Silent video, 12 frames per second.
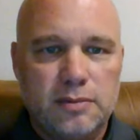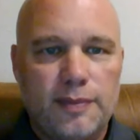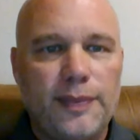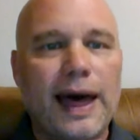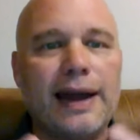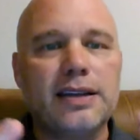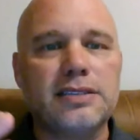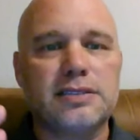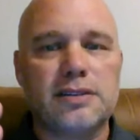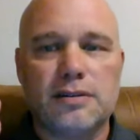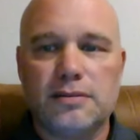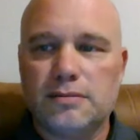That
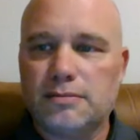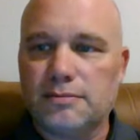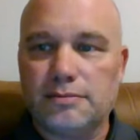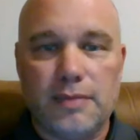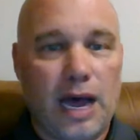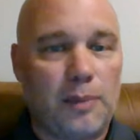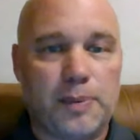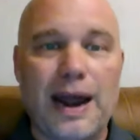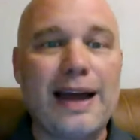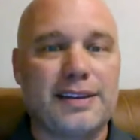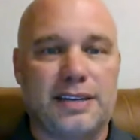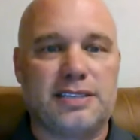is
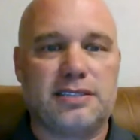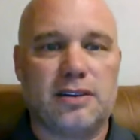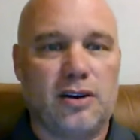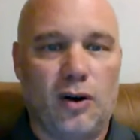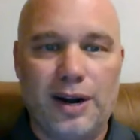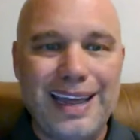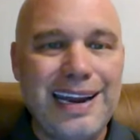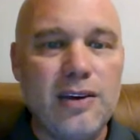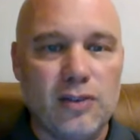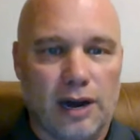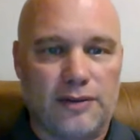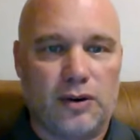malpractice on any
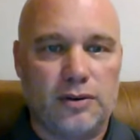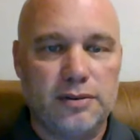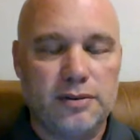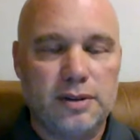level.